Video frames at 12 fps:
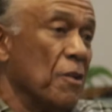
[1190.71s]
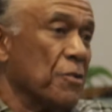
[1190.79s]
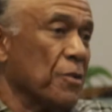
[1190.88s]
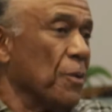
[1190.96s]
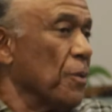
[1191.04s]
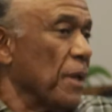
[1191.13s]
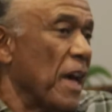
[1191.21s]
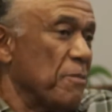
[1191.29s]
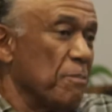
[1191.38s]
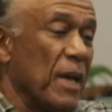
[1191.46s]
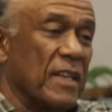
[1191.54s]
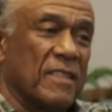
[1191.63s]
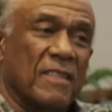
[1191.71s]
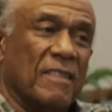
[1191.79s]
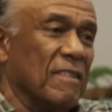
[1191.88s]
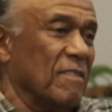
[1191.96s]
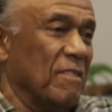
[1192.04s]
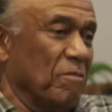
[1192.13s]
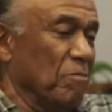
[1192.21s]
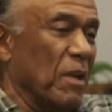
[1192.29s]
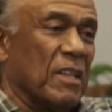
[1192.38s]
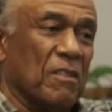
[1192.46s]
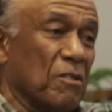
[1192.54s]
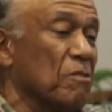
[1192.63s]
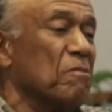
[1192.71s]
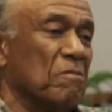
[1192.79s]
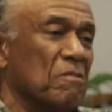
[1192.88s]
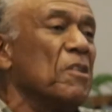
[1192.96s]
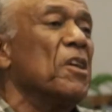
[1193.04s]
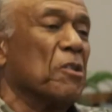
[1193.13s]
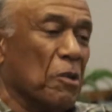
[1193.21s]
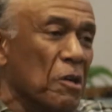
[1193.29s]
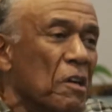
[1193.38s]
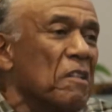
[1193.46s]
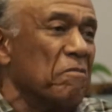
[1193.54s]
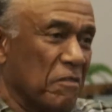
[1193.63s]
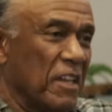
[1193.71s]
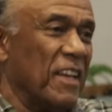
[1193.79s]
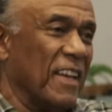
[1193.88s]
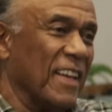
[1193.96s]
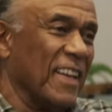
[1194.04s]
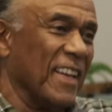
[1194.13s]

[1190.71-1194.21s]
So that makes makes it real good. So where do you